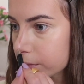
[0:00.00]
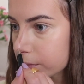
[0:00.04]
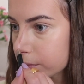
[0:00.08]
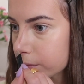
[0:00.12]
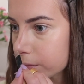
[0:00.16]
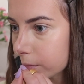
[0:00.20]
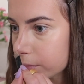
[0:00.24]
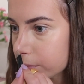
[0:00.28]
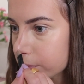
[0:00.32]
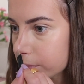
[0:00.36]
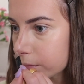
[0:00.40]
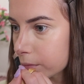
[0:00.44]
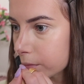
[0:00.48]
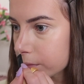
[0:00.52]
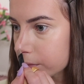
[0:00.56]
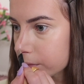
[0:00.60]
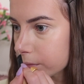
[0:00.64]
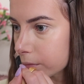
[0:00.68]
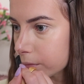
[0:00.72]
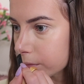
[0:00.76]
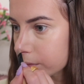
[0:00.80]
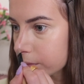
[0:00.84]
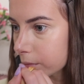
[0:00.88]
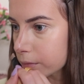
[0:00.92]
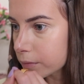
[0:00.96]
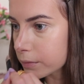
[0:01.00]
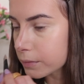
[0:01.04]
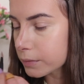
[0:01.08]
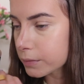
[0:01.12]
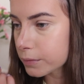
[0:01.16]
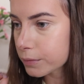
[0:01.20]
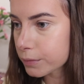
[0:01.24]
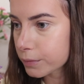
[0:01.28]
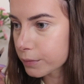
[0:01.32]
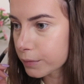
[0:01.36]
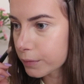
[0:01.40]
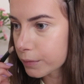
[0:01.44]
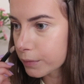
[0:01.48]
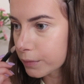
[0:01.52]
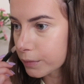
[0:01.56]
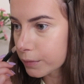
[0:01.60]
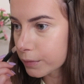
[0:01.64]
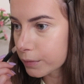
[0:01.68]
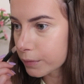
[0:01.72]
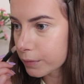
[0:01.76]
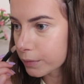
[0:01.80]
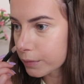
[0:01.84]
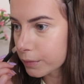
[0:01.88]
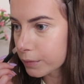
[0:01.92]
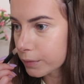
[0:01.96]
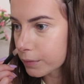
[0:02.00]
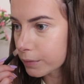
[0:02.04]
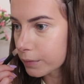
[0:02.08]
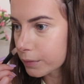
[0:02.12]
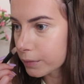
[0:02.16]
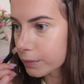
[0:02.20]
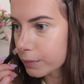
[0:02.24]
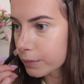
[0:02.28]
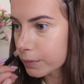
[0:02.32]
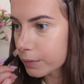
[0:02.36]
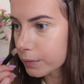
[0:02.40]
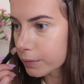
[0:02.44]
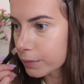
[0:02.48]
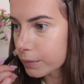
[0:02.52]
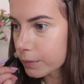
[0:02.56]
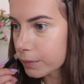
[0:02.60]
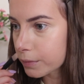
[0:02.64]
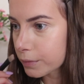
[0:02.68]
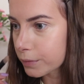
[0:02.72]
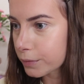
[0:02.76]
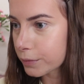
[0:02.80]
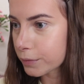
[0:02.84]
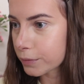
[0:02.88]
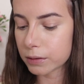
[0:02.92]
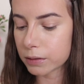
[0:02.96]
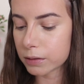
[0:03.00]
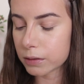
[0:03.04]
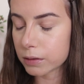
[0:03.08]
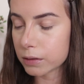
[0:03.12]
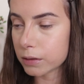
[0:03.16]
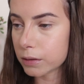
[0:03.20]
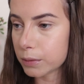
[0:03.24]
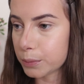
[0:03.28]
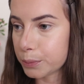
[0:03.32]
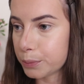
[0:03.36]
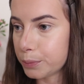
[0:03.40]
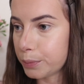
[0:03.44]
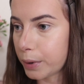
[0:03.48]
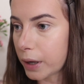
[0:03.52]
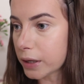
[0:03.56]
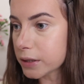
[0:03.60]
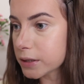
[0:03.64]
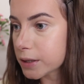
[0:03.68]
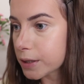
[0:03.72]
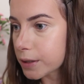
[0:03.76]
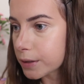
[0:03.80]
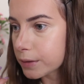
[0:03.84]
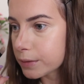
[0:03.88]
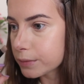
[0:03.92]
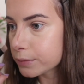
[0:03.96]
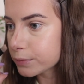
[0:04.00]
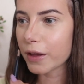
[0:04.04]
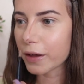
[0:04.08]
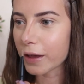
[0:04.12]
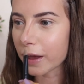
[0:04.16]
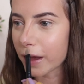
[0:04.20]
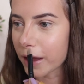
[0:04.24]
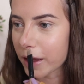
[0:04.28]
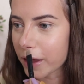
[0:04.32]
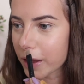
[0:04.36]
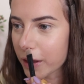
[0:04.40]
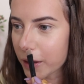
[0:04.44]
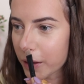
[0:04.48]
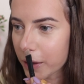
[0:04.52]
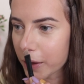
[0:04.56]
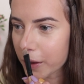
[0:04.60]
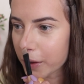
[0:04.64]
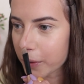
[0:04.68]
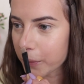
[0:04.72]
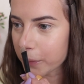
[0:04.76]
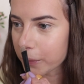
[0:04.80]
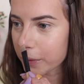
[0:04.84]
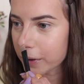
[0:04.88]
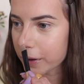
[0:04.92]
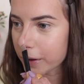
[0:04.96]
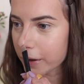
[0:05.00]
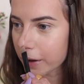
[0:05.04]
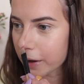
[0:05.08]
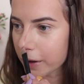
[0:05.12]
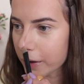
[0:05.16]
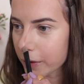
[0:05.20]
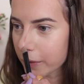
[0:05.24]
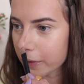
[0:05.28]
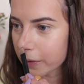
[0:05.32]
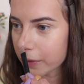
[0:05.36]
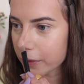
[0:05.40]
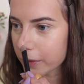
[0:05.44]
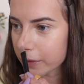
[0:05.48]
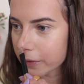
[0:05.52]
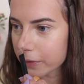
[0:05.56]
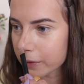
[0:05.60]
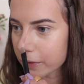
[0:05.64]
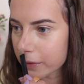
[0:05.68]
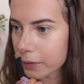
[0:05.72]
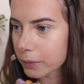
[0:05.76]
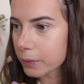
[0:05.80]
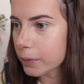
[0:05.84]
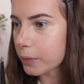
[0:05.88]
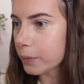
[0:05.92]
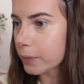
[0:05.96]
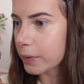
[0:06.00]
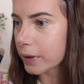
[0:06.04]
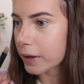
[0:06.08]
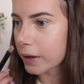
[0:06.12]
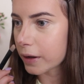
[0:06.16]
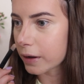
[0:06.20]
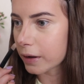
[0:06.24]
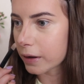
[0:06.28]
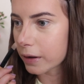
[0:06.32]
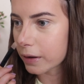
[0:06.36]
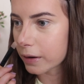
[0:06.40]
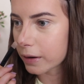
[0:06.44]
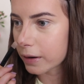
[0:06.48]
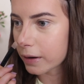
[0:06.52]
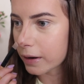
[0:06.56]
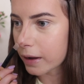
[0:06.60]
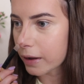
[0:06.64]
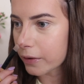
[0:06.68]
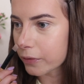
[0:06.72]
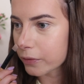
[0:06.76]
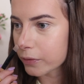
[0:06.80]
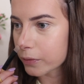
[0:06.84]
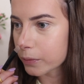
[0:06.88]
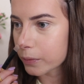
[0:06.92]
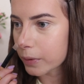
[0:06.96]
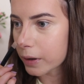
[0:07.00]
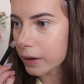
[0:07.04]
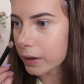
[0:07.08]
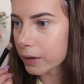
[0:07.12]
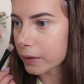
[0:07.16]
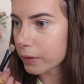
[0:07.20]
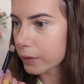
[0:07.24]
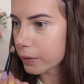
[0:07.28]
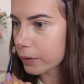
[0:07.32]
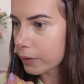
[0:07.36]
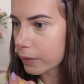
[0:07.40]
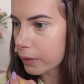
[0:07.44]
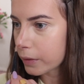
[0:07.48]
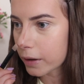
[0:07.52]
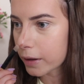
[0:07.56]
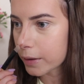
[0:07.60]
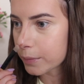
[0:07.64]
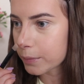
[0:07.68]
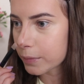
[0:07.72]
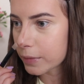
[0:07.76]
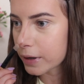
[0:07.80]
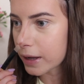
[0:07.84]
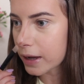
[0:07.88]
tiny bit here to give me that little button. Okay, here we go. This is what we are left with. I'm